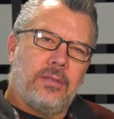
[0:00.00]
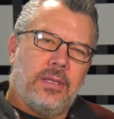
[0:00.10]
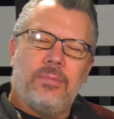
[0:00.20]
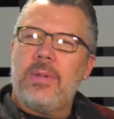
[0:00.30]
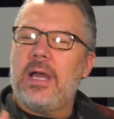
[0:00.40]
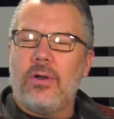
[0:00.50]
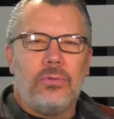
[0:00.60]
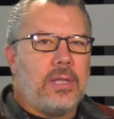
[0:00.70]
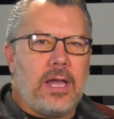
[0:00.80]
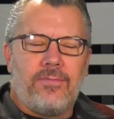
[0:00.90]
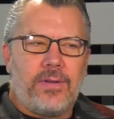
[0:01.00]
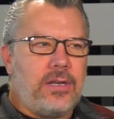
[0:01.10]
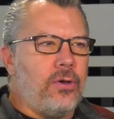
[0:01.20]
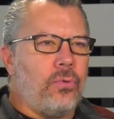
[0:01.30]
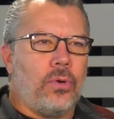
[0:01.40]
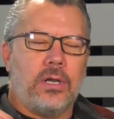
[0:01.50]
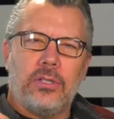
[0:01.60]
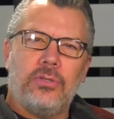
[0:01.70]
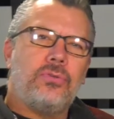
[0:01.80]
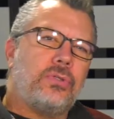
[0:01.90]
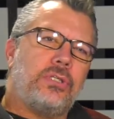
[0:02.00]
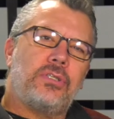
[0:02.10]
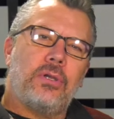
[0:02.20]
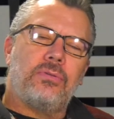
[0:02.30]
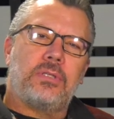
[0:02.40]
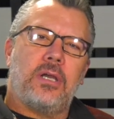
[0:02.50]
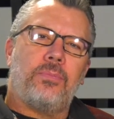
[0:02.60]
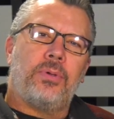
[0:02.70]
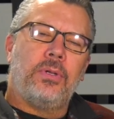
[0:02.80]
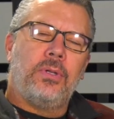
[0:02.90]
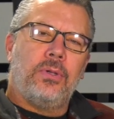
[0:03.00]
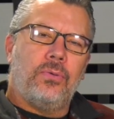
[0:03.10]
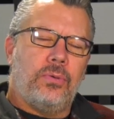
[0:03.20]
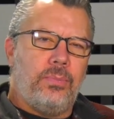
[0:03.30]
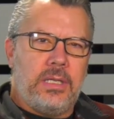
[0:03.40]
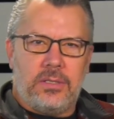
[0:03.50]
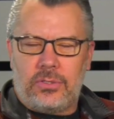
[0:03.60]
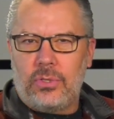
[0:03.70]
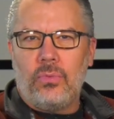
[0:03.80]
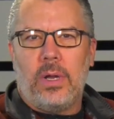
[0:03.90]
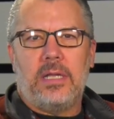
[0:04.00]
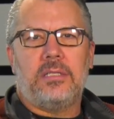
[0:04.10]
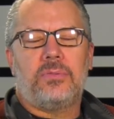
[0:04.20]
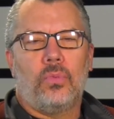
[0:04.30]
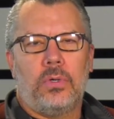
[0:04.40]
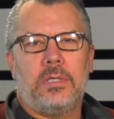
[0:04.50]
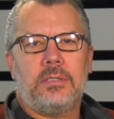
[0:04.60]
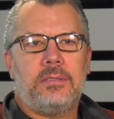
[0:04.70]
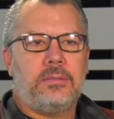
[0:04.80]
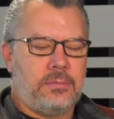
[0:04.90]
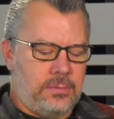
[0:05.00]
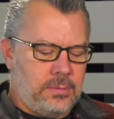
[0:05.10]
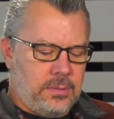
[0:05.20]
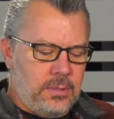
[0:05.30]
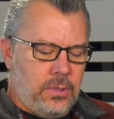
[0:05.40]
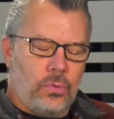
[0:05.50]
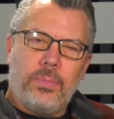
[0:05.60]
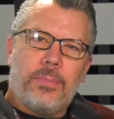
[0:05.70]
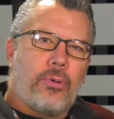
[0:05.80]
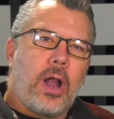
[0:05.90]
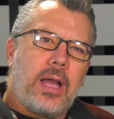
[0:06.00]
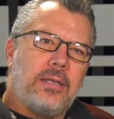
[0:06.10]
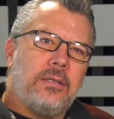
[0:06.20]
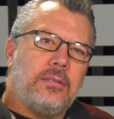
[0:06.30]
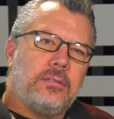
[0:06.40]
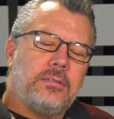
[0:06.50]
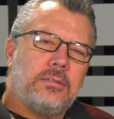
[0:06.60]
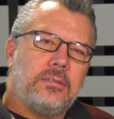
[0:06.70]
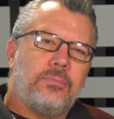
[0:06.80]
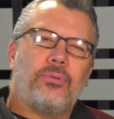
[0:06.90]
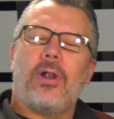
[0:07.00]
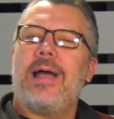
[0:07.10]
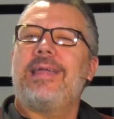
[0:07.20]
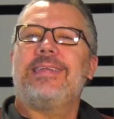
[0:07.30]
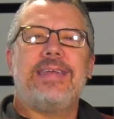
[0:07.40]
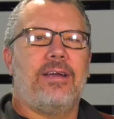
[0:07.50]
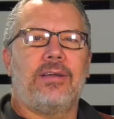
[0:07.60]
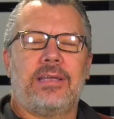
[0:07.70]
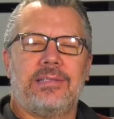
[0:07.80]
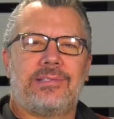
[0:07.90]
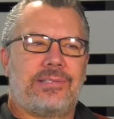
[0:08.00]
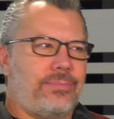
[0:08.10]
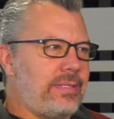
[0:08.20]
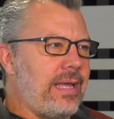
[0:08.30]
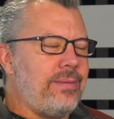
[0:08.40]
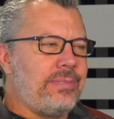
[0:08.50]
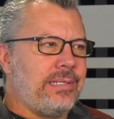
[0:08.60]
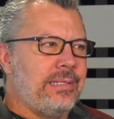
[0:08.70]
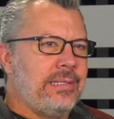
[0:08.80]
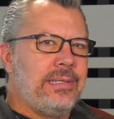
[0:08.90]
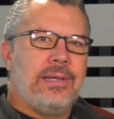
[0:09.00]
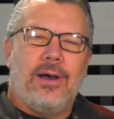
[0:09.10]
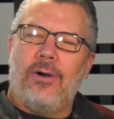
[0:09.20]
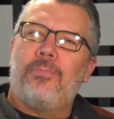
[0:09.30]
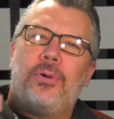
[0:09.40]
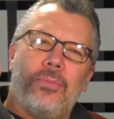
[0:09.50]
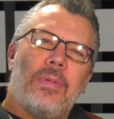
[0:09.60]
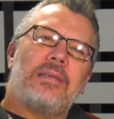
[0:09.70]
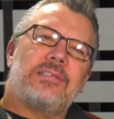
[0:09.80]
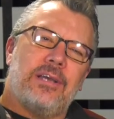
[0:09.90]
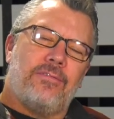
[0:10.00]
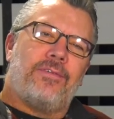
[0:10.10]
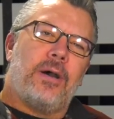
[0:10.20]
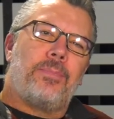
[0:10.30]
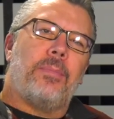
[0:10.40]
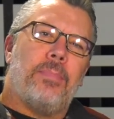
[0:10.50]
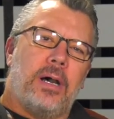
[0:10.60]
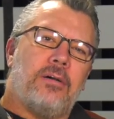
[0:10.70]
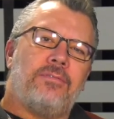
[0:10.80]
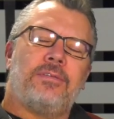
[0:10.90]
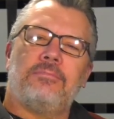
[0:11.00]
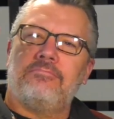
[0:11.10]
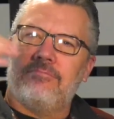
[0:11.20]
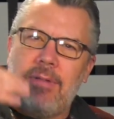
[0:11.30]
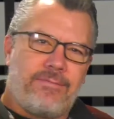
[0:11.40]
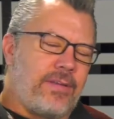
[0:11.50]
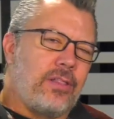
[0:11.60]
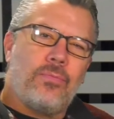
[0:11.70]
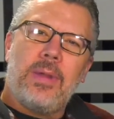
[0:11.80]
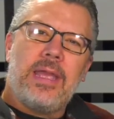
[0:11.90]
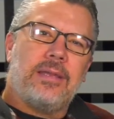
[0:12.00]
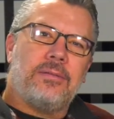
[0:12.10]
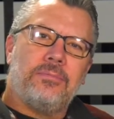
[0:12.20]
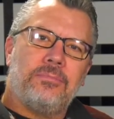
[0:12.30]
In my own life, I know where it usually shows up would be in two ways. One would be pride, pride and arrogance. Sometimes I'll put myself up above my fellow man.